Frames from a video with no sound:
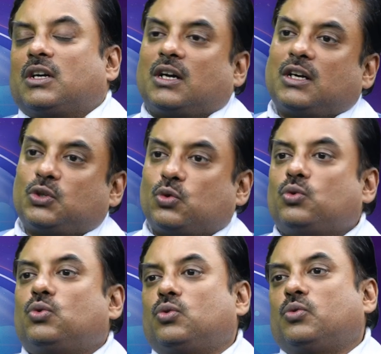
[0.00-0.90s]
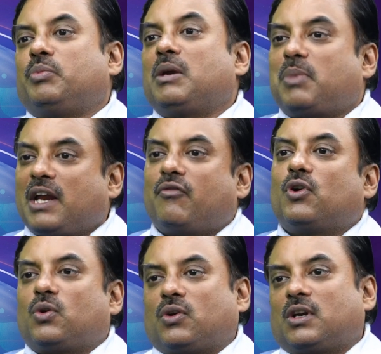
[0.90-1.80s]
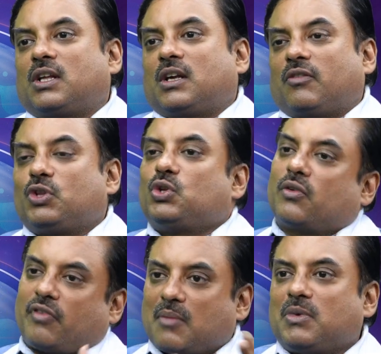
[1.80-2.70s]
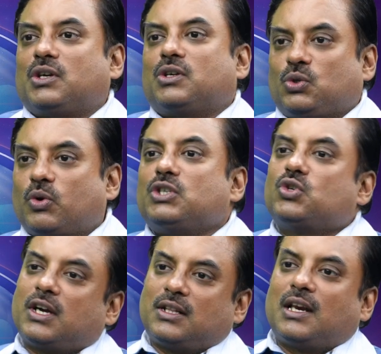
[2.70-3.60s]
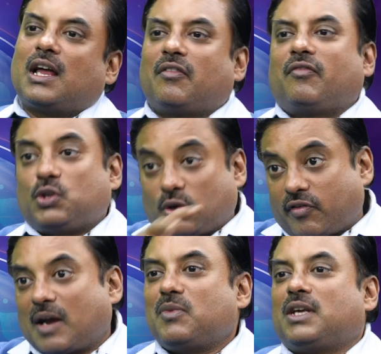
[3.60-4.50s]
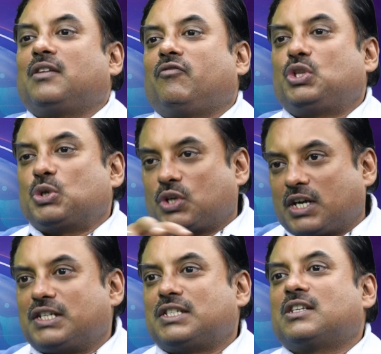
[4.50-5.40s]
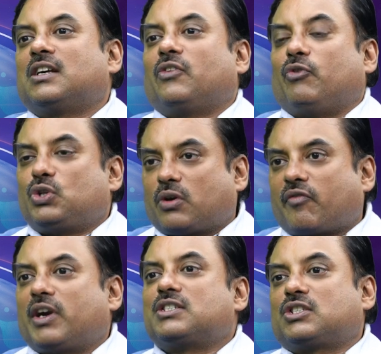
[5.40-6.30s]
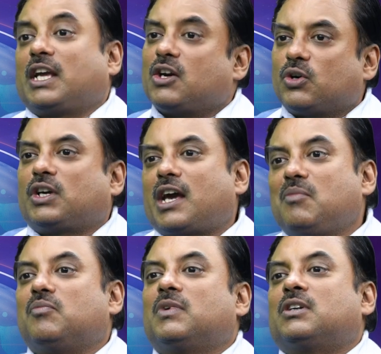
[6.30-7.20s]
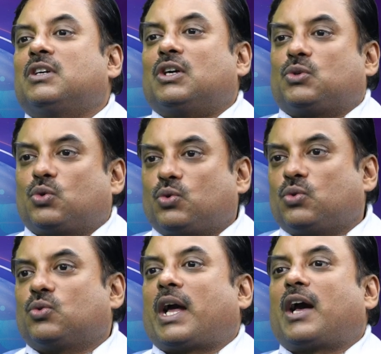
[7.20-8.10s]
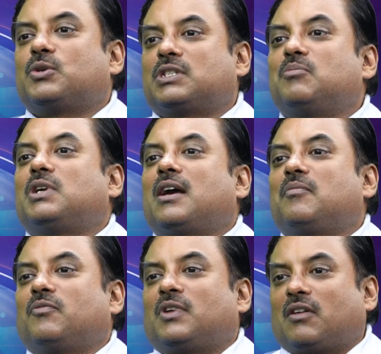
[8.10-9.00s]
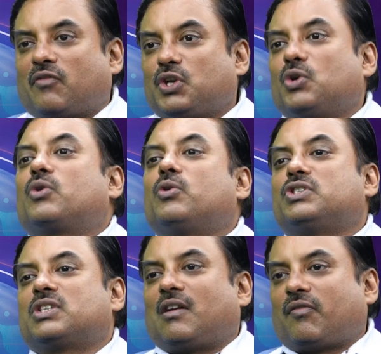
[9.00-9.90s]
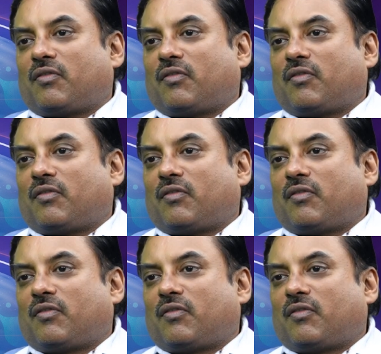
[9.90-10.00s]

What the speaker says: to be playful with your family. You enjoy the life with your family, with your kids, with your friends. Take out time to have some time for your own self.